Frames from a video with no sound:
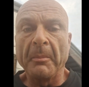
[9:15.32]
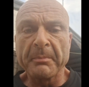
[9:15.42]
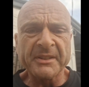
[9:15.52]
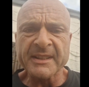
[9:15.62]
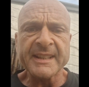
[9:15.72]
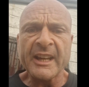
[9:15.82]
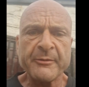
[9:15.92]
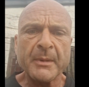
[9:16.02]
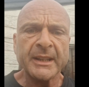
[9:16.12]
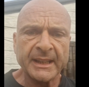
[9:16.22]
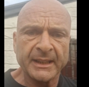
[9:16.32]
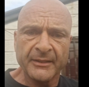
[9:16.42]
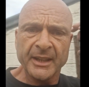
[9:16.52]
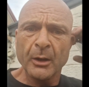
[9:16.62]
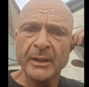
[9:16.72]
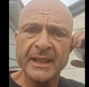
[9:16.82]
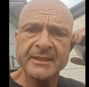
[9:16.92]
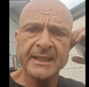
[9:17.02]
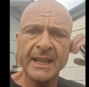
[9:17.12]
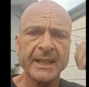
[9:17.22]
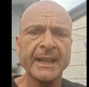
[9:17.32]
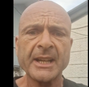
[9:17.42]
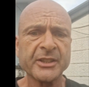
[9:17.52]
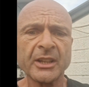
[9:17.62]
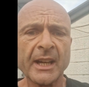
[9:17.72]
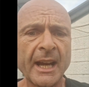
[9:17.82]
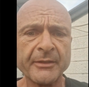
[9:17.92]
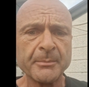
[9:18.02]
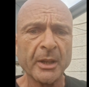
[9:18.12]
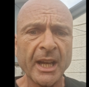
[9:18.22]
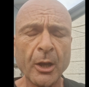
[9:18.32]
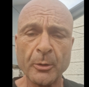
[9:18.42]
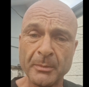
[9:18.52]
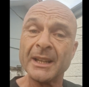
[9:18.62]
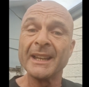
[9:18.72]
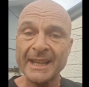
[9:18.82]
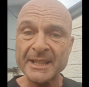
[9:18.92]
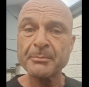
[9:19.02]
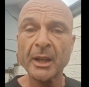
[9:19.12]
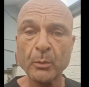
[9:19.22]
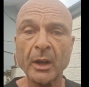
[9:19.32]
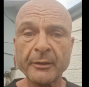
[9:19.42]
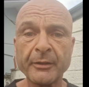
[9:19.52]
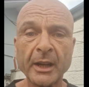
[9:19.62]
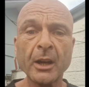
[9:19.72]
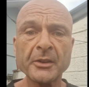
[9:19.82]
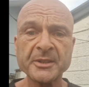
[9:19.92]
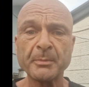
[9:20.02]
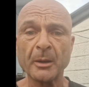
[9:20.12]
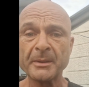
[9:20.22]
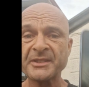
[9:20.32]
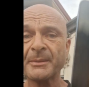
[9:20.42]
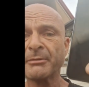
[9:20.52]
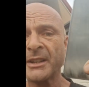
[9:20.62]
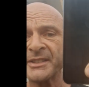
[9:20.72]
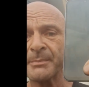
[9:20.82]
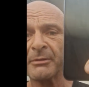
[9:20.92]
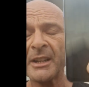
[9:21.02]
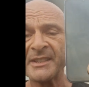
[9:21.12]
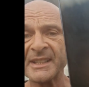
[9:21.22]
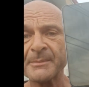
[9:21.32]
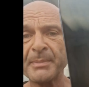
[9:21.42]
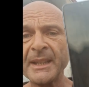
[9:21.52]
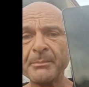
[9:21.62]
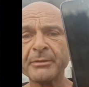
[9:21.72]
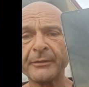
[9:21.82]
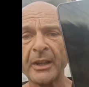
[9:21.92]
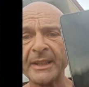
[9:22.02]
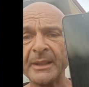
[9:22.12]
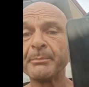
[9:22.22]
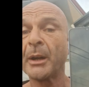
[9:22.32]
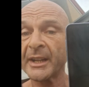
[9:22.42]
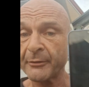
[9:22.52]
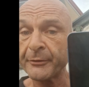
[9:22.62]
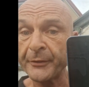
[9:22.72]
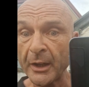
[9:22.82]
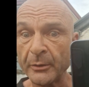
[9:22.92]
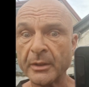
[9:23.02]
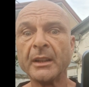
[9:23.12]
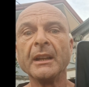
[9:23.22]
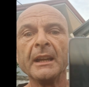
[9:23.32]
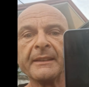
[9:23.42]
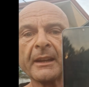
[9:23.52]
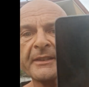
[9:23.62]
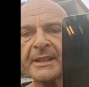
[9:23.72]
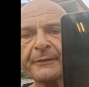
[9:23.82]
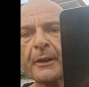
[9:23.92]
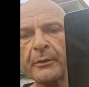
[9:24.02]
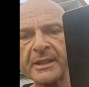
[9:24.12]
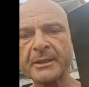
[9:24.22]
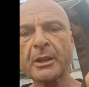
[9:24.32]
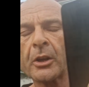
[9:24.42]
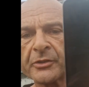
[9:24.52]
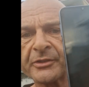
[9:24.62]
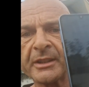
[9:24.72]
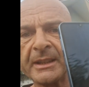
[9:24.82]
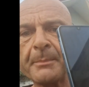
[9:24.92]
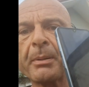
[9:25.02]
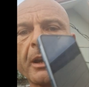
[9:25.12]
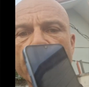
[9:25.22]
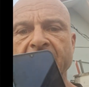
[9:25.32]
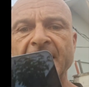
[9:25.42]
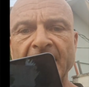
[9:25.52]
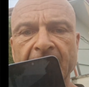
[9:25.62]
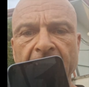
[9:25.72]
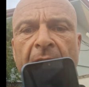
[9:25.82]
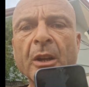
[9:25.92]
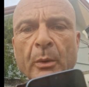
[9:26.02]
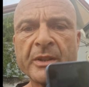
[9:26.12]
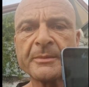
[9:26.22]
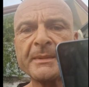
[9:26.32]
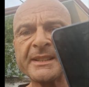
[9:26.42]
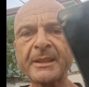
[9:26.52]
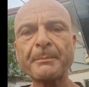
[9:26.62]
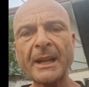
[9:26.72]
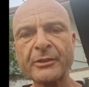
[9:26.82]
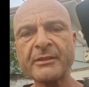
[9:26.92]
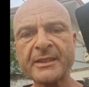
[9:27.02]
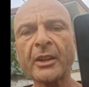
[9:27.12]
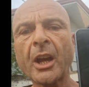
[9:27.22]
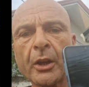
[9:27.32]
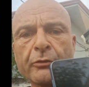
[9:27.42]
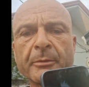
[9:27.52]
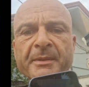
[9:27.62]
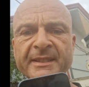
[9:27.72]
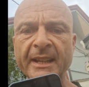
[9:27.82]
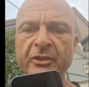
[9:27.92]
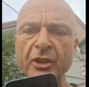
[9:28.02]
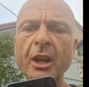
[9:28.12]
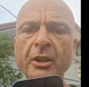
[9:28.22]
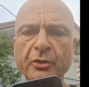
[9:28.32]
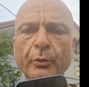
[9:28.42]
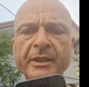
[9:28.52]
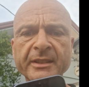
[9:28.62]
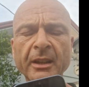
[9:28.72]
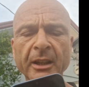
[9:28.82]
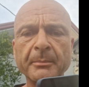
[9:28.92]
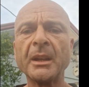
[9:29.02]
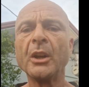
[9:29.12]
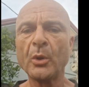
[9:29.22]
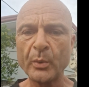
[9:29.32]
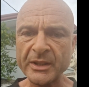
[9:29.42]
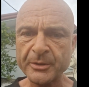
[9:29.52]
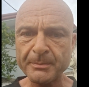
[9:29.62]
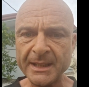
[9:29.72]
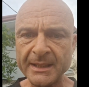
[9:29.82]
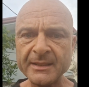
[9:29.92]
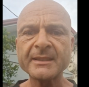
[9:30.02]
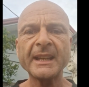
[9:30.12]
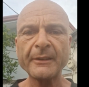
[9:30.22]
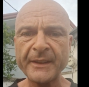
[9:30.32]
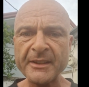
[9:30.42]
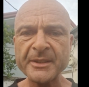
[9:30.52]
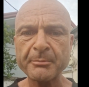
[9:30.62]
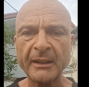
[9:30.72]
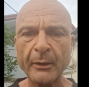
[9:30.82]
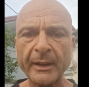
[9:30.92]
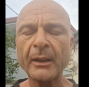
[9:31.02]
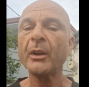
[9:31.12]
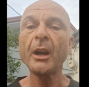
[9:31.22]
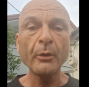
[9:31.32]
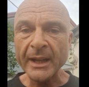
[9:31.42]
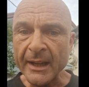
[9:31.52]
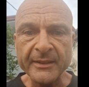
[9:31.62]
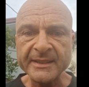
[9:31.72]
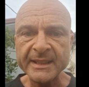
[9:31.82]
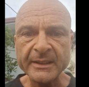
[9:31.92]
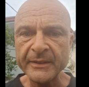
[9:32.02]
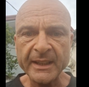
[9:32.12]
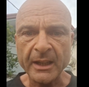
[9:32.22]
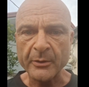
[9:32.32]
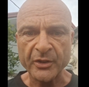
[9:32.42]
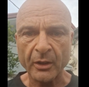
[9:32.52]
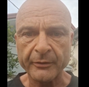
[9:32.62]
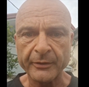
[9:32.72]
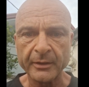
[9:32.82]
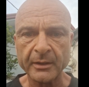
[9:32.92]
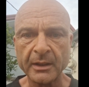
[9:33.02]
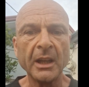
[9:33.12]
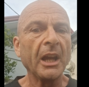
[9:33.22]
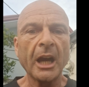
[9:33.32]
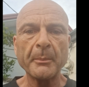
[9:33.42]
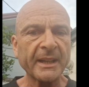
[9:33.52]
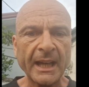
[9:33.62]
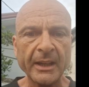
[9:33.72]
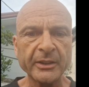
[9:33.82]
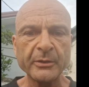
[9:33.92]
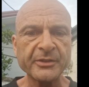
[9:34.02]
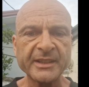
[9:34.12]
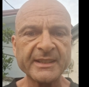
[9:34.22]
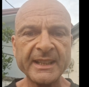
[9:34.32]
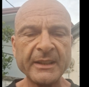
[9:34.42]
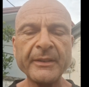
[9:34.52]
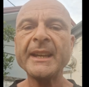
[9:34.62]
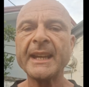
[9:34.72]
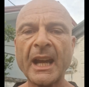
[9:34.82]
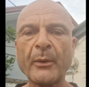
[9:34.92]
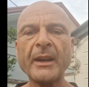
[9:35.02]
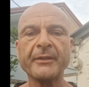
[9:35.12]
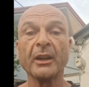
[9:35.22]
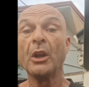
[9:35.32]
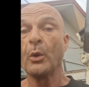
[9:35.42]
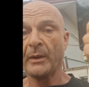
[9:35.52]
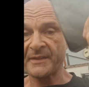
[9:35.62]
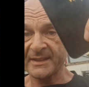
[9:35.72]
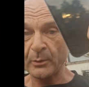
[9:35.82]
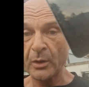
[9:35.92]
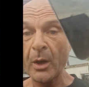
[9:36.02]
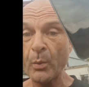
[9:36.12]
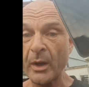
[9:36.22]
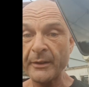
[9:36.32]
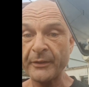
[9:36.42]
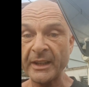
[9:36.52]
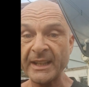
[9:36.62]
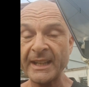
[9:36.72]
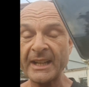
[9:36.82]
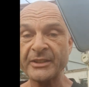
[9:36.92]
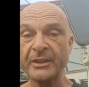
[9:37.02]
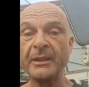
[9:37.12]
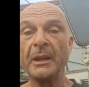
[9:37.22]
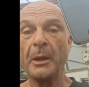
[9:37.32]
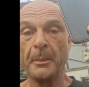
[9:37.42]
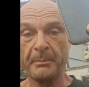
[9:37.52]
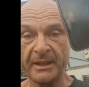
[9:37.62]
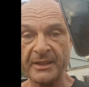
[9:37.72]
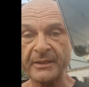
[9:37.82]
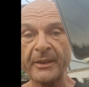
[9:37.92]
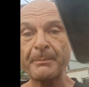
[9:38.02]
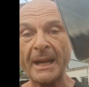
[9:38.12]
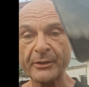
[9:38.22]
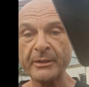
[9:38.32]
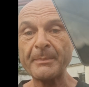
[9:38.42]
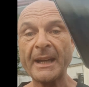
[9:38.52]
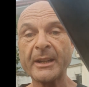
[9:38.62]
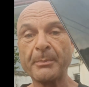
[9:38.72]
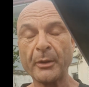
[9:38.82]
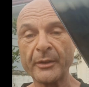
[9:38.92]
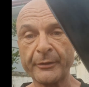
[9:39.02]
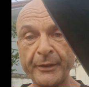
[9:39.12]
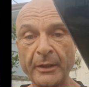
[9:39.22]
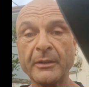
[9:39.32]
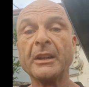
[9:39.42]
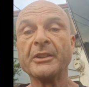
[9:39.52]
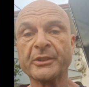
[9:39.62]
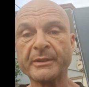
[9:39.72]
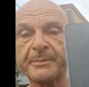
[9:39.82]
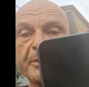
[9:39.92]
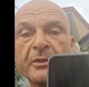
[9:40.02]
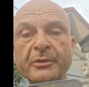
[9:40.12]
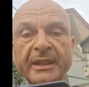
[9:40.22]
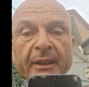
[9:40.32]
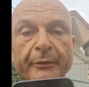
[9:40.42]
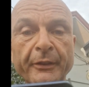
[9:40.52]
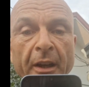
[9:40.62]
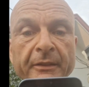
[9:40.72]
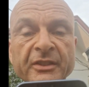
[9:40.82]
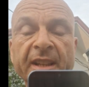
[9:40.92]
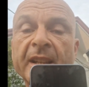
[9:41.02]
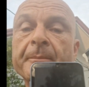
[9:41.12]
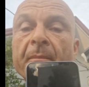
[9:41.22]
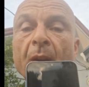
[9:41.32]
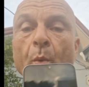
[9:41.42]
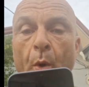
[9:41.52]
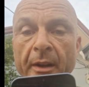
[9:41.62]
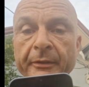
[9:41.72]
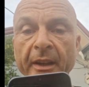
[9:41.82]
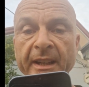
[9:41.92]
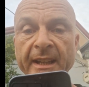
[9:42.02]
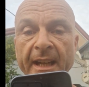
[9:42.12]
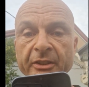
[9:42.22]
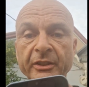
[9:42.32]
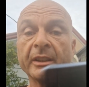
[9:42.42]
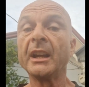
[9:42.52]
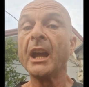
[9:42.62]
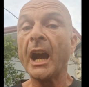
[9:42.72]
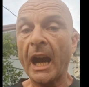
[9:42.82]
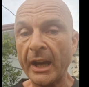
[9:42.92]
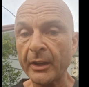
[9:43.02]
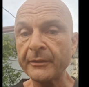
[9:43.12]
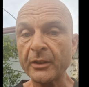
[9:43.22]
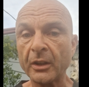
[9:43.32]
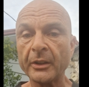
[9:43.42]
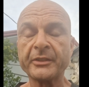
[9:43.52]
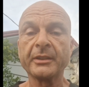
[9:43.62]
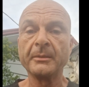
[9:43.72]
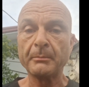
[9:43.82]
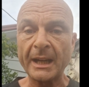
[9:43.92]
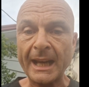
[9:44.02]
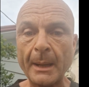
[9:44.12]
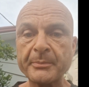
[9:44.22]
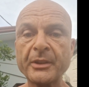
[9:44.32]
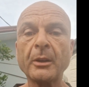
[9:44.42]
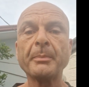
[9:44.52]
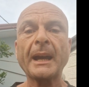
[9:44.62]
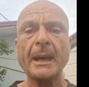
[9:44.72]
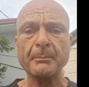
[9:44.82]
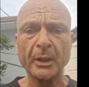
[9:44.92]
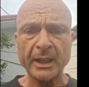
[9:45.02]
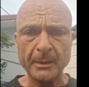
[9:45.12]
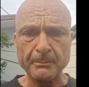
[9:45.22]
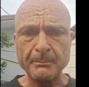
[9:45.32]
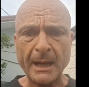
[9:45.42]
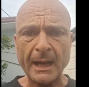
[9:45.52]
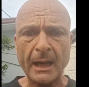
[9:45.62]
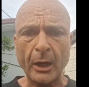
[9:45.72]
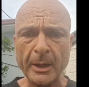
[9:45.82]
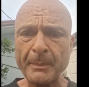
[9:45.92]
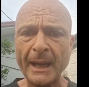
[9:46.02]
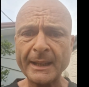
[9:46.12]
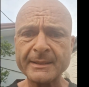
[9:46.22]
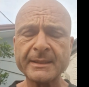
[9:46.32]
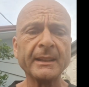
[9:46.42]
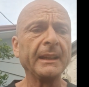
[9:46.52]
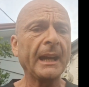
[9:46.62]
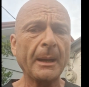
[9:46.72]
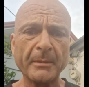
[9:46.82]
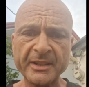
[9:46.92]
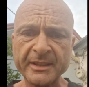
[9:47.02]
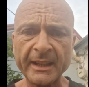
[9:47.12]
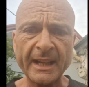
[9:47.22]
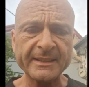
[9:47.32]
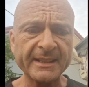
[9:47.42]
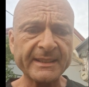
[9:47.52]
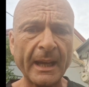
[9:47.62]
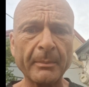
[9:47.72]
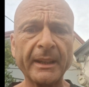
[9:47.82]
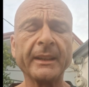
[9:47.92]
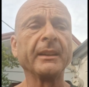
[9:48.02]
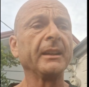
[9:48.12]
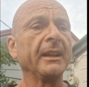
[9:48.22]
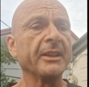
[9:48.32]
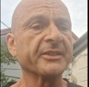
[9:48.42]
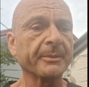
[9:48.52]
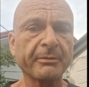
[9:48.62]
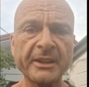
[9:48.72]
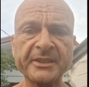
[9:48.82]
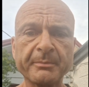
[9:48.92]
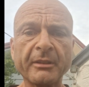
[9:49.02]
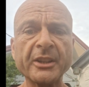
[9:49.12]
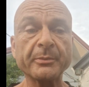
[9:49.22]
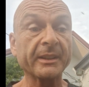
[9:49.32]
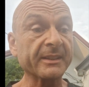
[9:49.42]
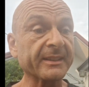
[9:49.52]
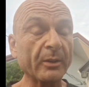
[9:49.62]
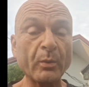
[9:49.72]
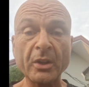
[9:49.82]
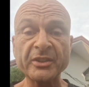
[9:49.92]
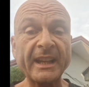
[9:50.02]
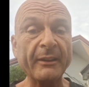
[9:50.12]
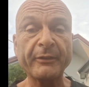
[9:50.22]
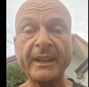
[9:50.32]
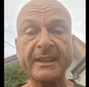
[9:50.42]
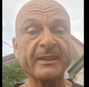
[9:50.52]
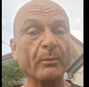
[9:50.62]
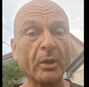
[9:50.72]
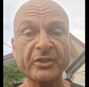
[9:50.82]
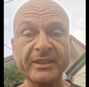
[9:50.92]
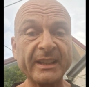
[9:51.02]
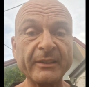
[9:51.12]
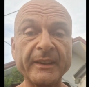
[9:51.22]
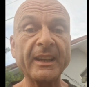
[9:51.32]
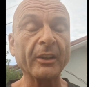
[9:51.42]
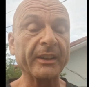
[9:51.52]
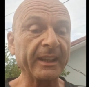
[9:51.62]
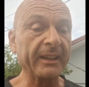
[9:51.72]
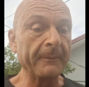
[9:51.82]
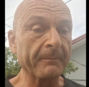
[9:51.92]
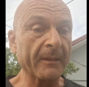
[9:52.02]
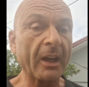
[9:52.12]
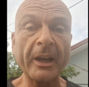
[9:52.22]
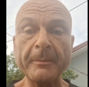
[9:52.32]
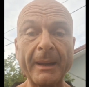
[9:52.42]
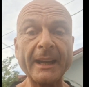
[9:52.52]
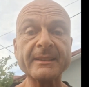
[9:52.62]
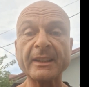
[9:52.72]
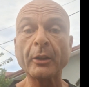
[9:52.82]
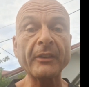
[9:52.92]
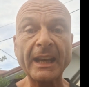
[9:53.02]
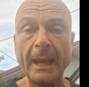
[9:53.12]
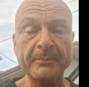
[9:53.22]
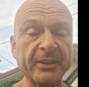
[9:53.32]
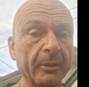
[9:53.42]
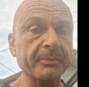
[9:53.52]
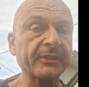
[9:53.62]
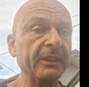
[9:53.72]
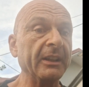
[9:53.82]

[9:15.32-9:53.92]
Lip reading: But to save money, the only internet connection I have in my home is my Wi-Fi hotspot. But surprise, surprise, it's being provided by a phone. Now this phone is constantly plugged in, which means the battery's on 100% charge all the time, which means if there's a brownout, okay, the TV goes off and we can't use the TV. However, we've still got Wi-Fi connection because of the battery backup on the phone. So it's producing a 5G Wi-Fi connection. And I've got my laptop and my iPads, and my son has his tablet. Surprise, surprise, we can still watch Netflix and watch TV on the iPads and on the laptops.